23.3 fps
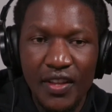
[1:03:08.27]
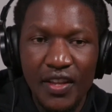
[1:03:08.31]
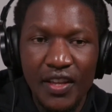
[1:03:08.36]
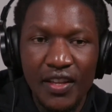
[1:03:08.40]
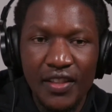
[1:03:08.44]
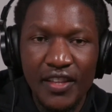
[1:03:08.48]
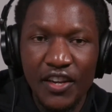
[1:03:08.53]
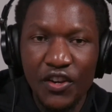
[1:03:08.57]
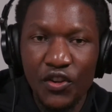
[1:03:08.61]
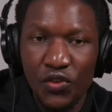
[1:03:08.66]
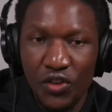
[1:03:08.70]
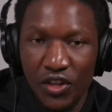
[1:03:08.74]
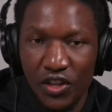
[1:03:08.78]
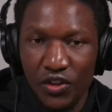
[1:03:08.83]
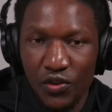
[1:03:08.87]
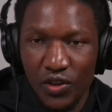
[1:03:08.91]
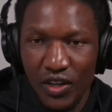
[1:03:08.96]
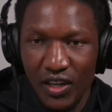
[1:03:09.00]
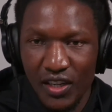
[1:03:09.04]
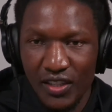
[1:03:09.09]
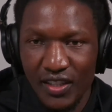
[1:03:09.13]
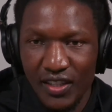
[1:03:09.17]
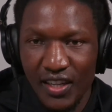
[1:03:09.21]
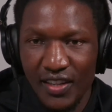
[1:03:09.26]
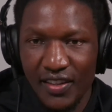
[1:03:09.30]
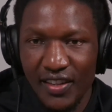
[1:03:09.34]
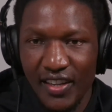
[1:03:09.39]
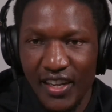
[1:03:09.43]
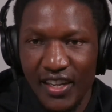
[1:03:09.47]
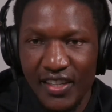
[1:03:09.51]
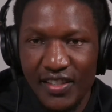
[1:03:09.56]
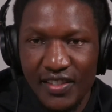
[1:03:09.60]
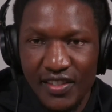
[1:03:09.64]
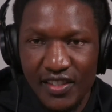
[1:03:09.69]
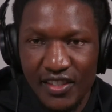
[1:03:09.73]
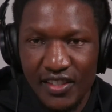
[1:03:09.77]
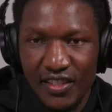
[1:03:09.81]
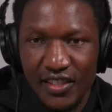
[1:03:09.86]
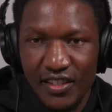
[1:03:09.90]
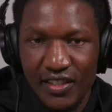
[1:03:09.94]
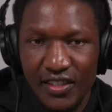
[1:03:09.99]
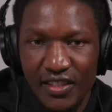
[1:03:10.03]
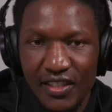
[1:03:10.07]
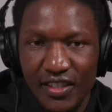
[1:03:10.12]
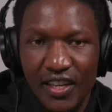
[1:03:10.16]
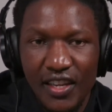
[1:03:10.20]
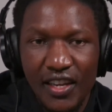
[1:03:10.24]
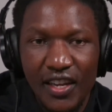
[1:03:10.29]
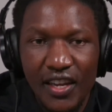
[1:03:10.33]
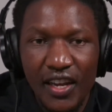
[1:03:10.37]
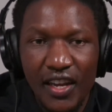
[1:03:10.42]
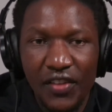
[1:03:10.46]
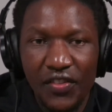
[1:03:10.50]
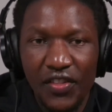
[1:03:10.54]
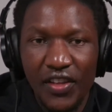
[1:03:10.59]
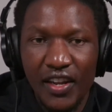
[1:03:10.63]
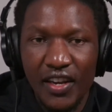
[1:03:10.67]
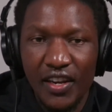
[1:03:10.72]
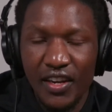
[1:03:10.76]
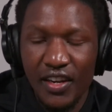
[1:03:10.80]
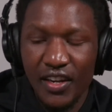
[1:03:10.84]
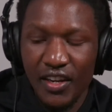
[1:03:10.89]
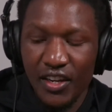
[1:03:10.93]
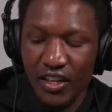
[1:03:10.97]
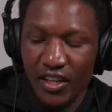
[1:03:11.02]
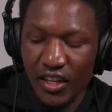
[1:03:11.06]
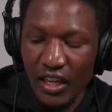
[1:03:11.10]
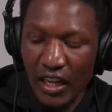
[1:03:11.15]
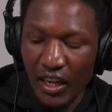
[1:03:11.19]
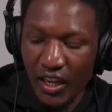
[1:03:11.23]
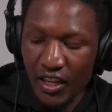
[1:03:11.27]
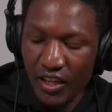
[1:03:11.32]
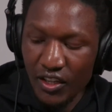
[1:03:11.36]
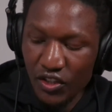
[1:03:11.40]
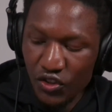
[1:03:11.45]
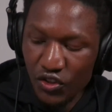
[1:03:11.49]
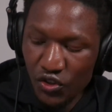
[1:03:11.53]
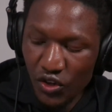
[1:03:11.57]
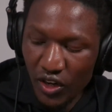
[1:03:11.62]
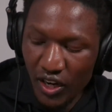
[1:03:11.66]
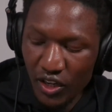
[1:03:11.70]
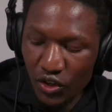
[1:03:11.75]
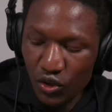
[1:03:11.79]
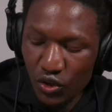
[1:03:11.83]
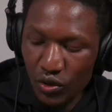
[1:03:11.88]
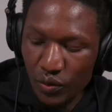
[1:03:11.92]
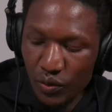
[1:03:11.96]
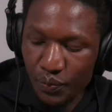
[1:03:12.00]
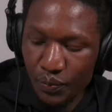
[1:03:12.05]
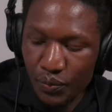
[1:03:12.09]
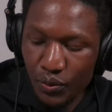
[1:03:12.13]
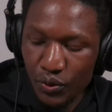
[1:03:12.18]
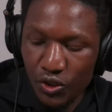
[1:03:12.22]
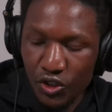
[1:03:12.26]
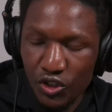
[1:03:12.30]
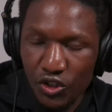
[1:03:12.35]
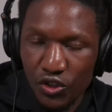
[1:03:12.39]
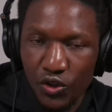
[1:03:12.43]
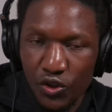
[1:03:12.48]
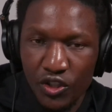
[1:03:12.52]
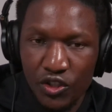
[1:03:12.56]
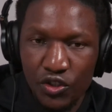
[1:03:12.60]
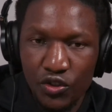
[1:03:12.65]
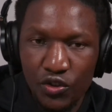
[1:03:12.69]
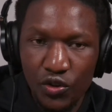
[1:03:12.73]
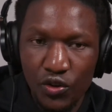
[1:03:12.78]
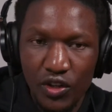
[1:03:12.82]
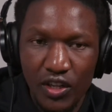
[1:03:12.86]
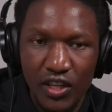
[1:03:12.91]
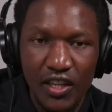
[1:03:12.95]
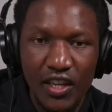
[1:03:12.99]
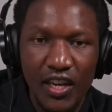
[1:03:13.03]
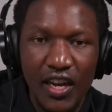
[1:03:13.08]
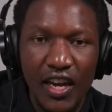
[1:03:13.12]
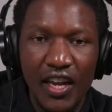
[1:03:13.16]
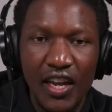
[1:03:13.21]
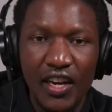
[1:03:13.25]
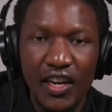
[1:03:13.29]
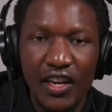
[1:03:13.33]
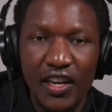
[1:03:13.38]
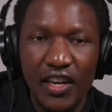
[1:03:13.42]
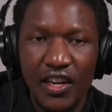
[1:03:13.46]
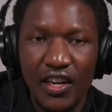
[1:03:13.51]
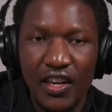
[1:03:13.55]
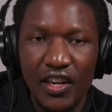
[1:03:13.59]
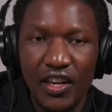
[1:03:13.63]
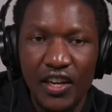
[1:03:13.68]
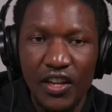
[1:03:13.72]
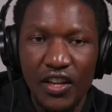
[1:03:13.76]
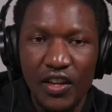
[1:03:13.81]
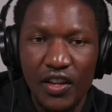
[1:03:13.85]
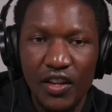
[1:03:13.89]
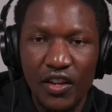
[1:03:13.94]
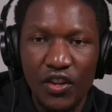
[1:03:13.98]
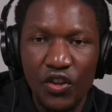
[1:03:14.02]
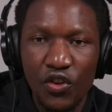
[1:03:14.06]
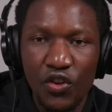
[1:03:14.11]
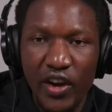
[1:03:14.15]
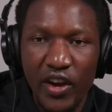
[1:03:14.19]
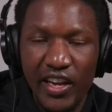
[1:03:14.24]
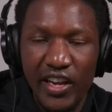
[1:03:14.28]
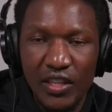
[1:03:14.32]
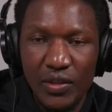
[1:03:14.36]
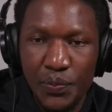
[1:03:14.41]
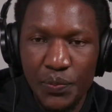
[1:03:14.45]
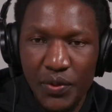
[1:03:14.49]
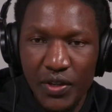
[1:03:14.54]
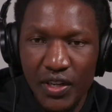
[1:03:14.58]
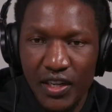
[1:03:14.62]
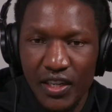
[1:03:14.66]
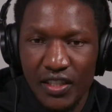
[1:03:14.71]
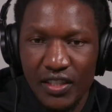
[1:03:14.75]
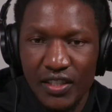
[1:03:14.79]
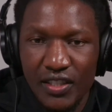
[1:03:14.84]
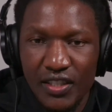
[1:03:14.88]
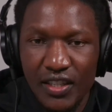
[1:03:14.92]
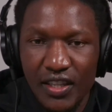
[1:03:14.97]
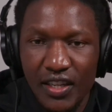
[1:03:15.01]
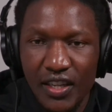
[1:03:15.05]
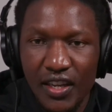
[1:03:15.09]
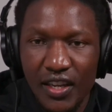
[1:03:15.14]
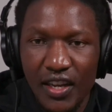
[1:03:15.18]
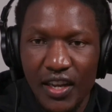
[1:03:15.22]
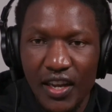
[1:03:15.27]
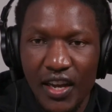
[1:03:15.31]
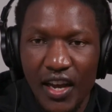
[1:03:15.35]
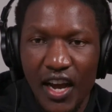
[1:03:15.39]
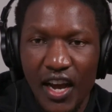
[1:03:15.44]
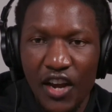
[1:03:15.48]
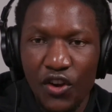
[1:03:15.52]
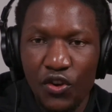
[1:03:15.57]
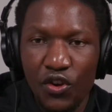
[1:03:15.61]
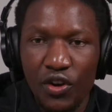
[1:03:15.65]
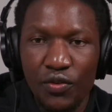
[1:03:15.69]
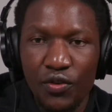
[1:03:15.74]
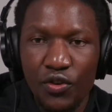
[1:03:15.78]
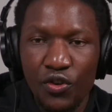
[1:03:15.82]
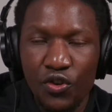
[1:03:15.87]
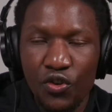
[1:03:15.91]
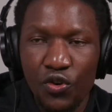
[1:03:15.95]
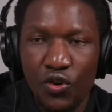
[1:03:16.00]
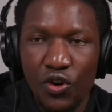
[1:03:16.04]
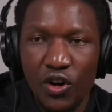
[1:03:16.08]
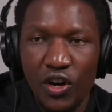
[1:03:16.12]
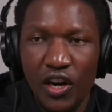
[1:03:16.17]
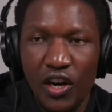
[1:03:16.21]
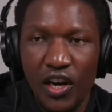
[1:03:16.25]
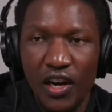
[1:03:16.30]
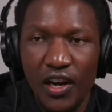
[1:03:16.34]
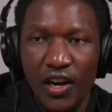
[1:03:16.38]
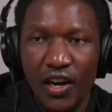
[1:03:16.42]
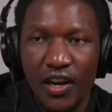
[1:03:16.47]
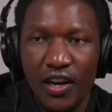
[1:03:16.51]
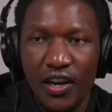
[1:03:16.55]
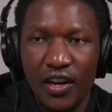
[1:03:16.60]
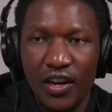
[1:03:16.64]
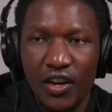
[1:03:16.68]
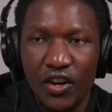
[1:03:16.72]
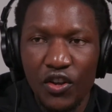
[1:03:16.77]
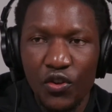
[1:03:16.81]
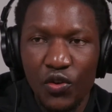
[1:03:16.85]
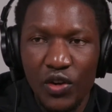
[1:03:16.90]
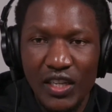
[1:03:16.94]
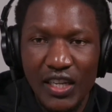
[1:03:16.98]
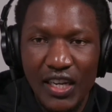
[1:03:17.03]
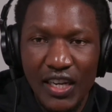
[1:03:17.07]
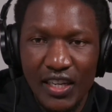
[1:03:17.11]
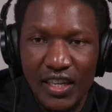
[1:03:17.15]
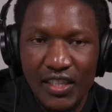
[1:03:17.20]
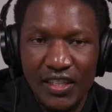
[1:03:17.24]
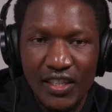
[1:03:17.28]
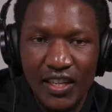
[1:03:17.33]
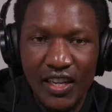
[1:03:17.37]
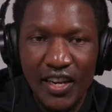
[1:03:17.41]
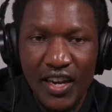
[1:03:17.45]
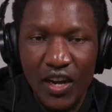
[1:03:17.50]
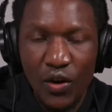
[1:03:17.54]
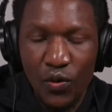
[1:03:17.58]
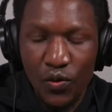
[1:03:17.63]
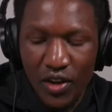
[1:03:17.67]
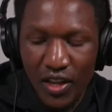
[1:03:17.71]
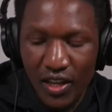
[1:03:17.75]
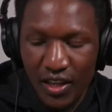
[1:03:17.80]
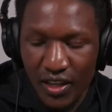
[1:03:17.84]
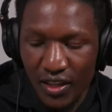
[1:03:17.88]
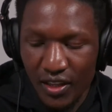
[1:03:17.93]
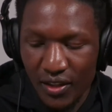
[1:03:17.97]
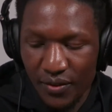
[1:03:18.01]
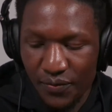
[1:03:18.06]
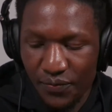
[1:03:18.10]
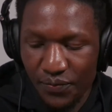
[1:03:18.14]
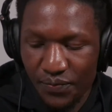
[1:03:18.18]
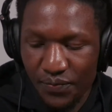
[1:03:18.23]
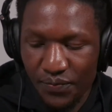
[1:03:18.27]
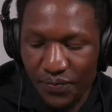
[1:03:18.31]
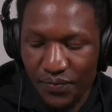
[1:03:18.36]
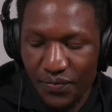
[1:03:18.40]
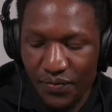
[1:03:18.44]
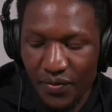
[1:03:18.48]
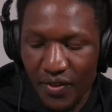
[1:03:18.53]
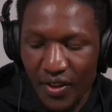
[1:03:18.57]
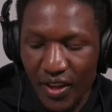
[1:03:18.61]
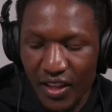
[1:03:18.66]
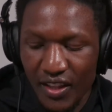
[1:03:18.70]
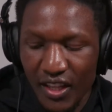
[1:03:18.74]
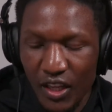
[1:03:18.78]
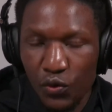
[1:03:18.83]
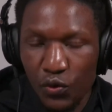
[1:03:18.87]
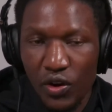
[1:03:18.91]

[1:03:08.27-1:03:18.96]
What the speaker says: Then you need to understand the SDGs, and then try to put your story and your experience and your target in a way that will